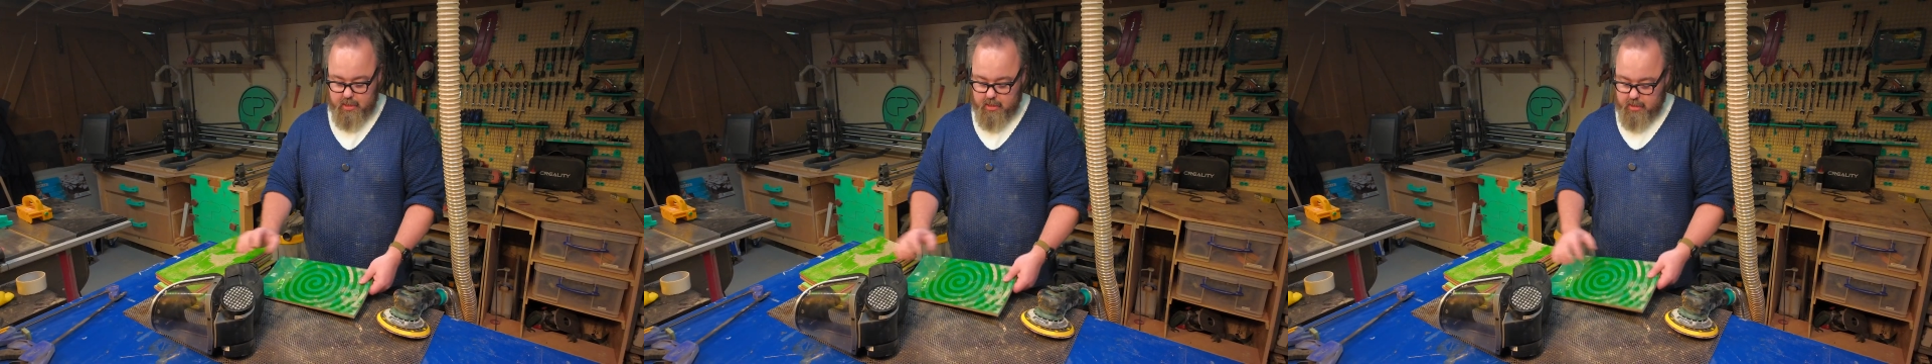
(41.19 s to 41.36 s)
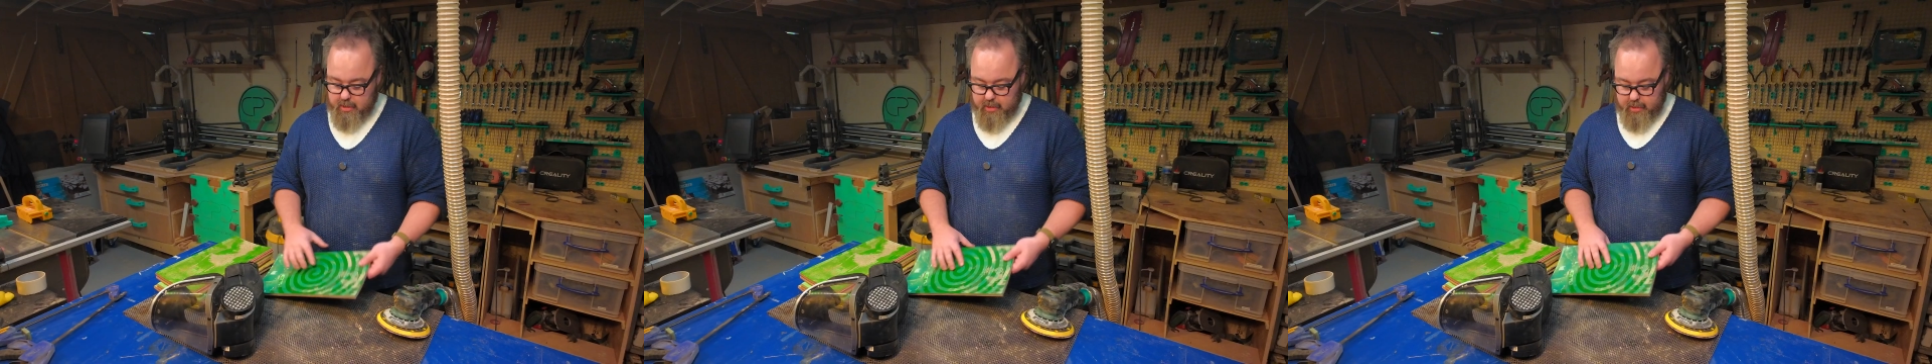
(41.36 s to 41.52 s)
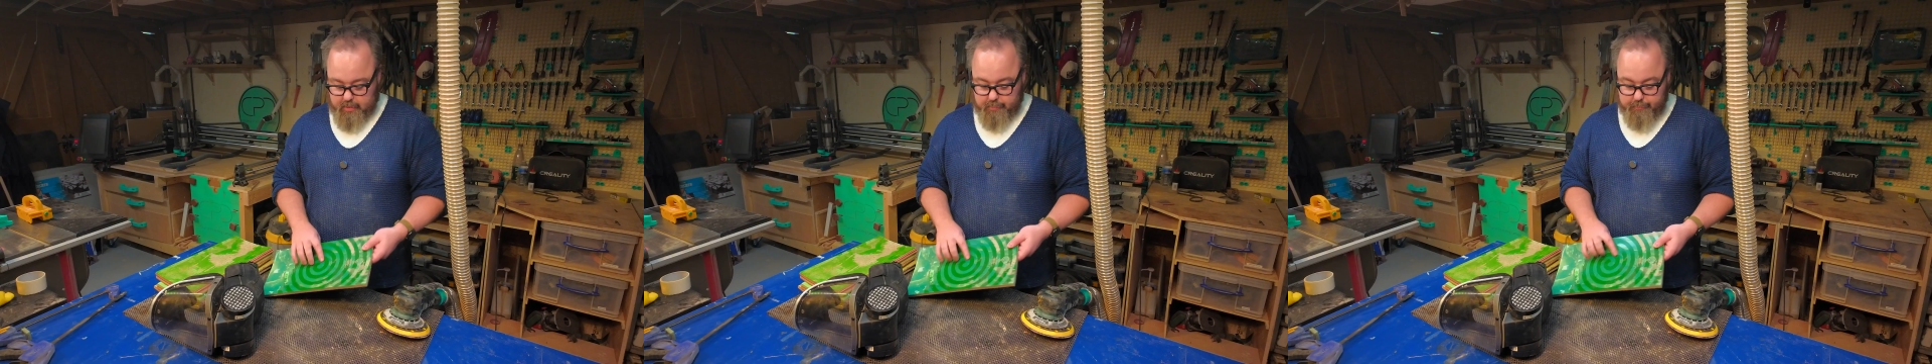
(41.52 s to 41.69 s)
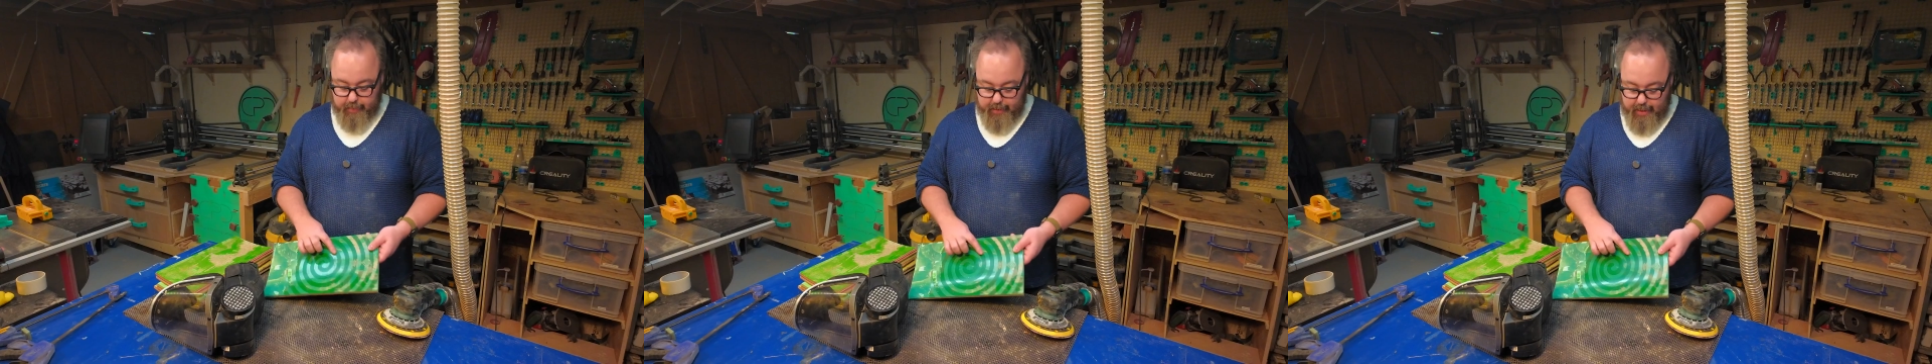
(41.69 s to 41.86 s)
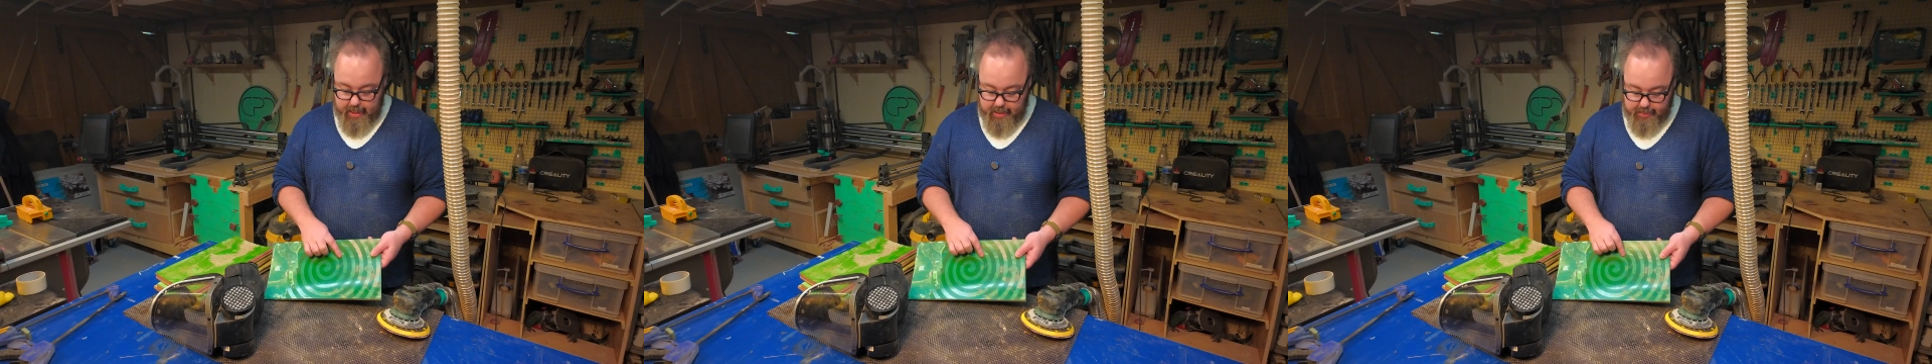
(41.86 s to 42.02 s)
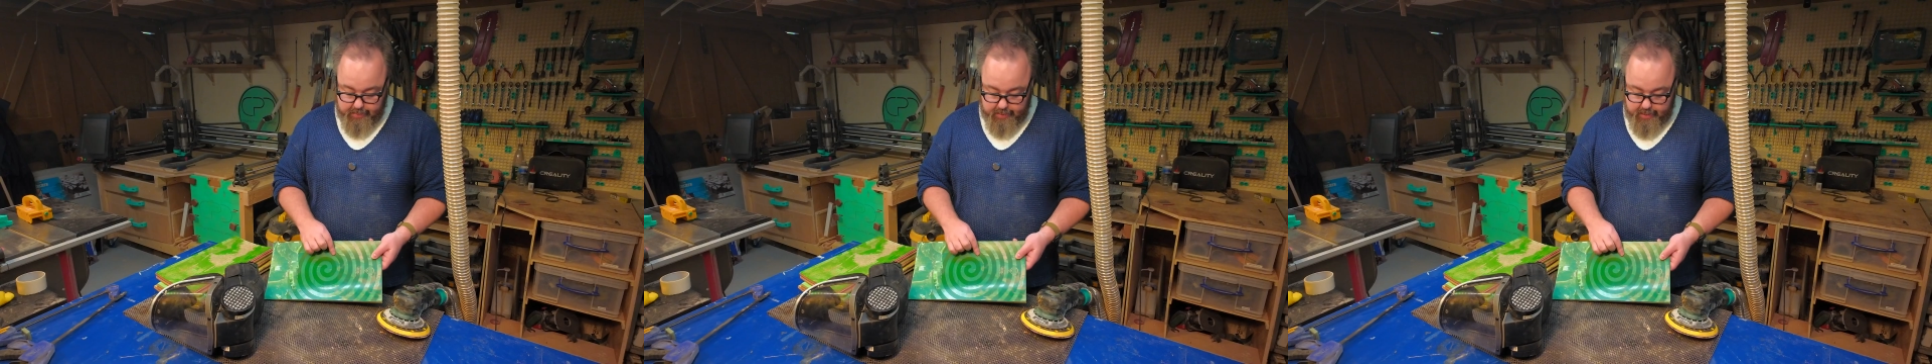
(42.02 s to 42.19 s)
there's
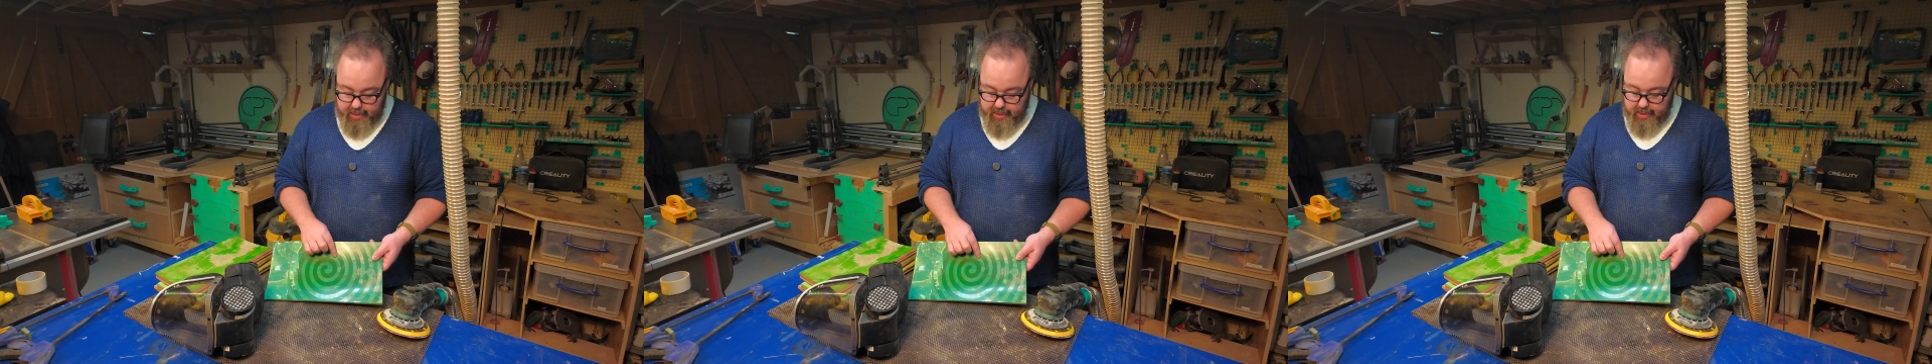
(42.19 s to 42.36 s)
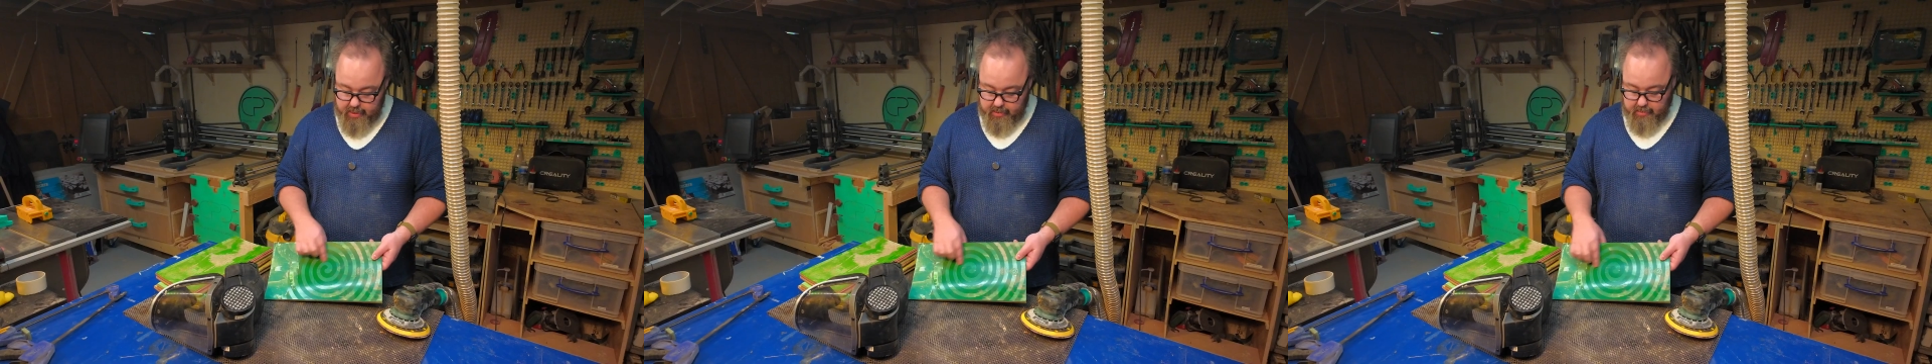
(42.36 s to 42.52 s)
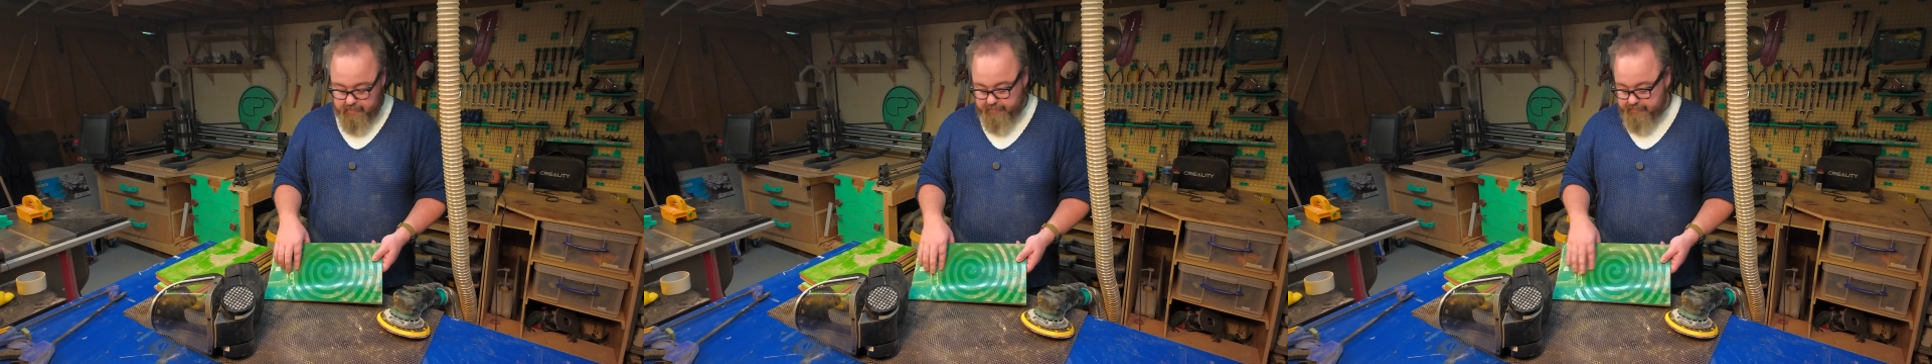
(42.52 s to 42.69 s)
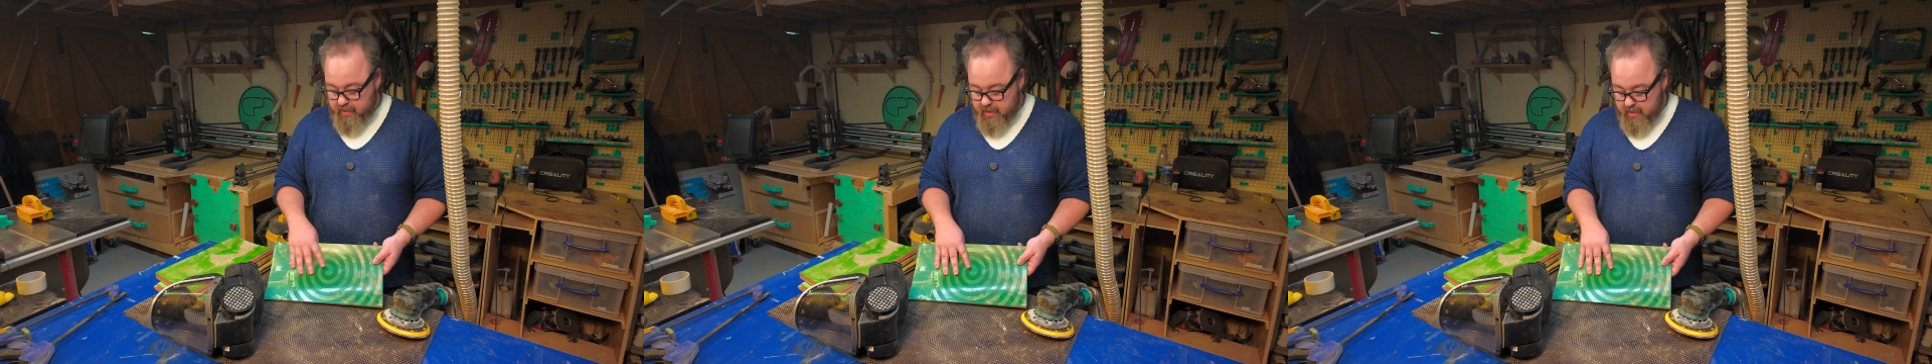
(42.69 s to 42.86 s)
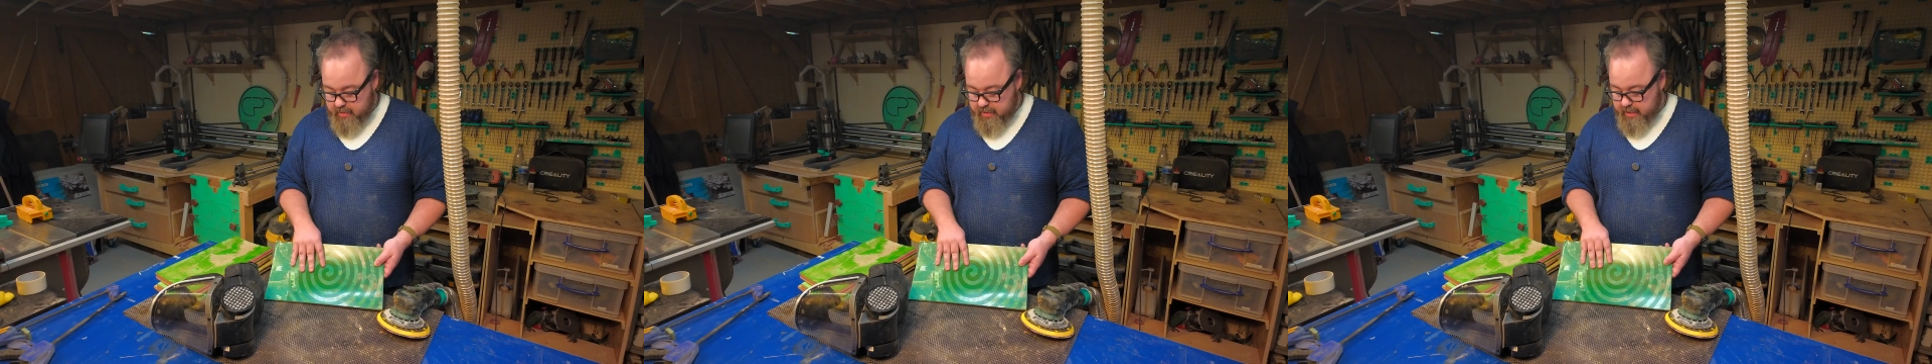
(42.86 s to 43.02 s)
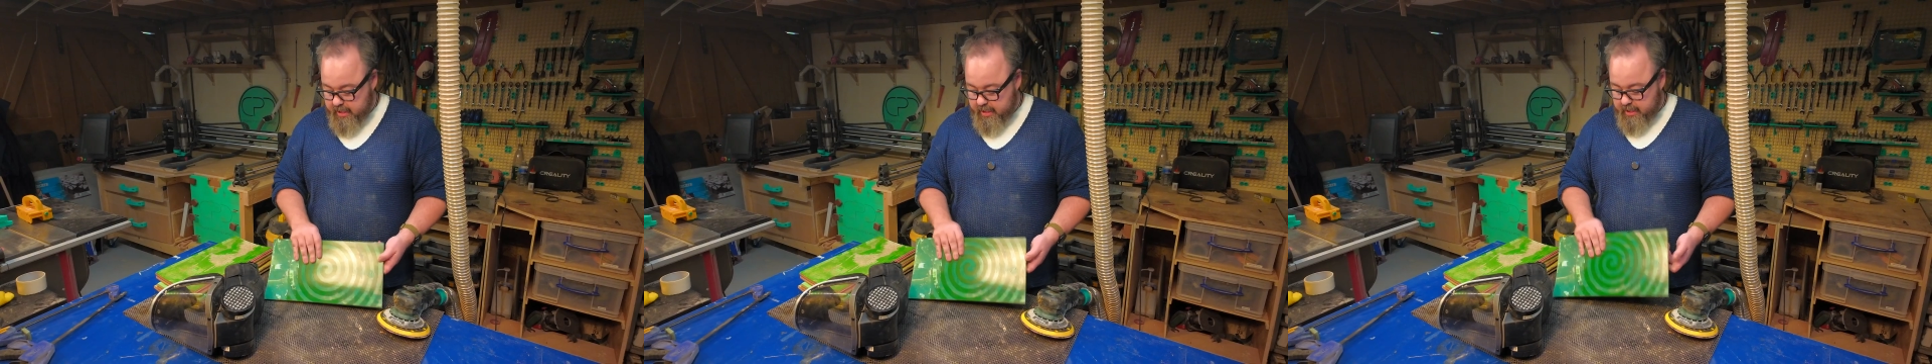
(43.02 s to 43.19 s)
plastics,
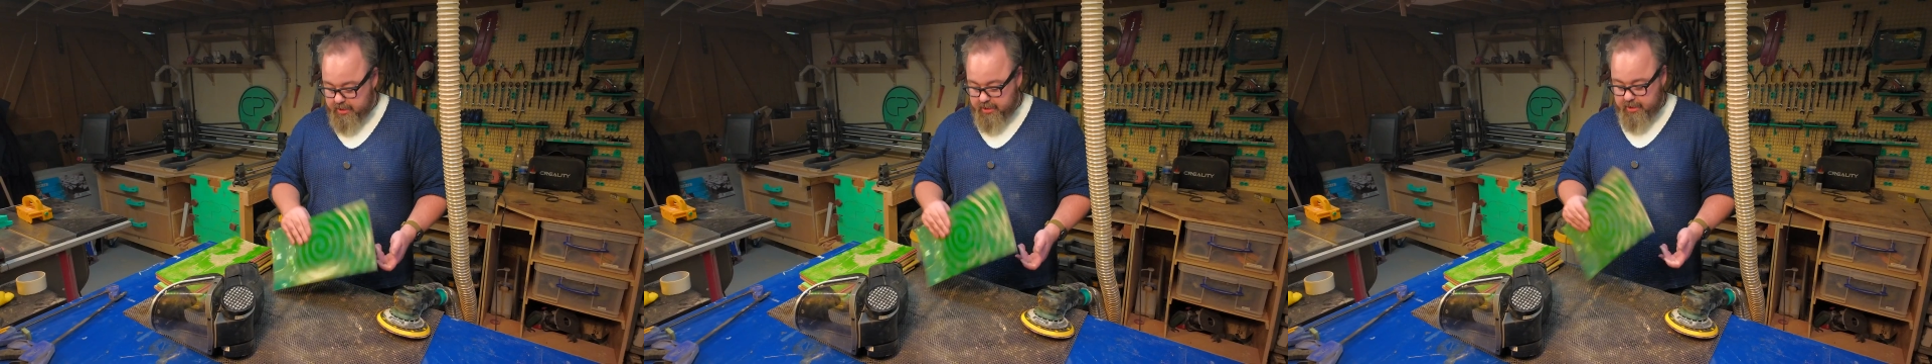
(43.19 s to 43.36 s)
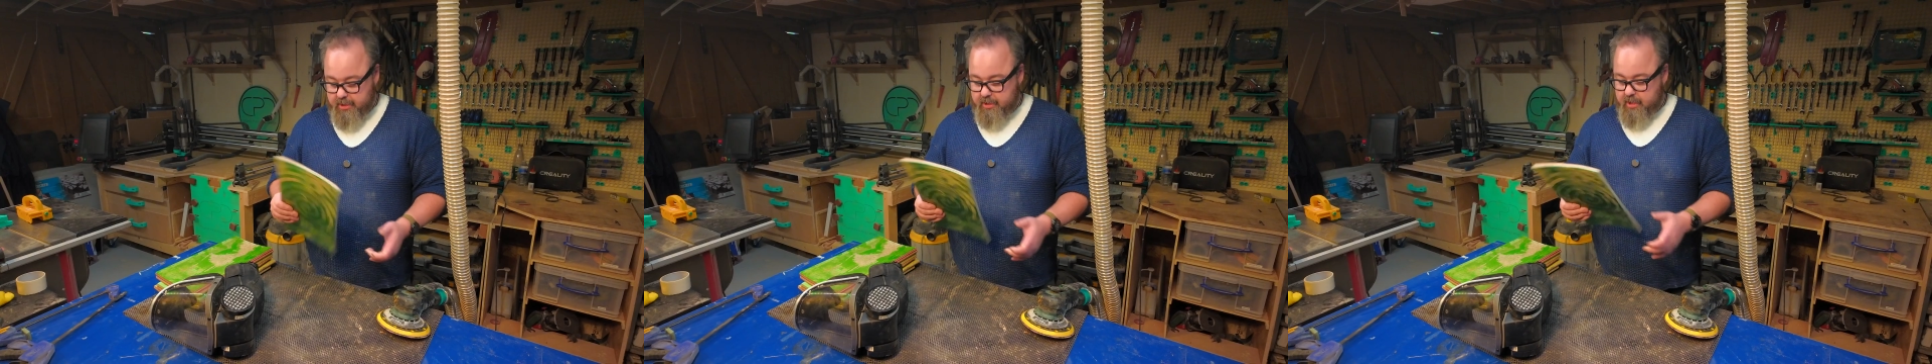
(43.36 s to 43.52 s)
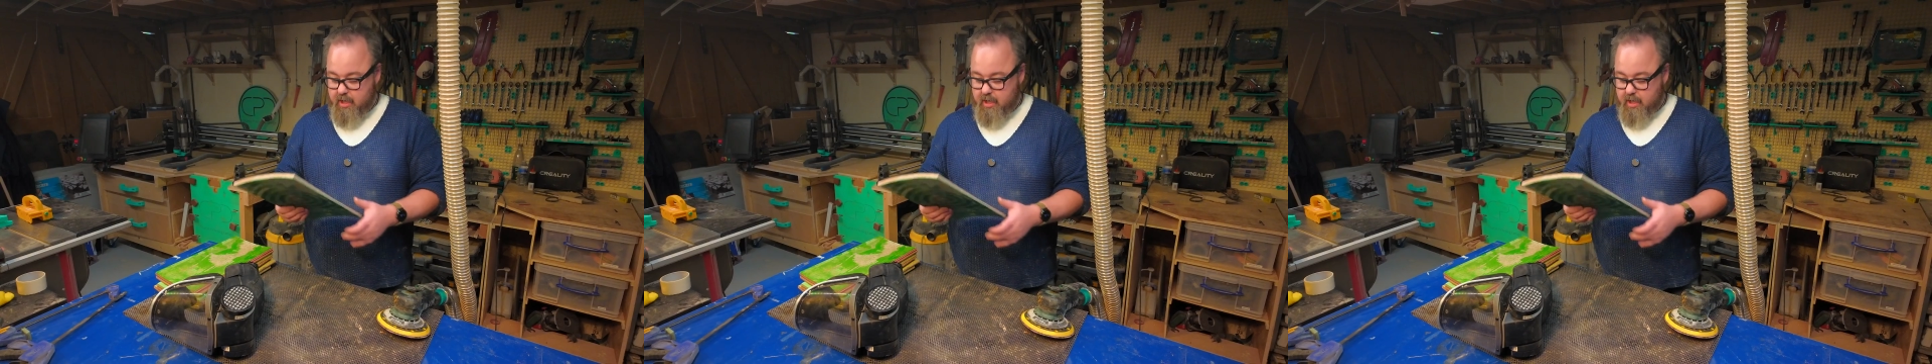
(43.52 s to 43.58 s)
varnish,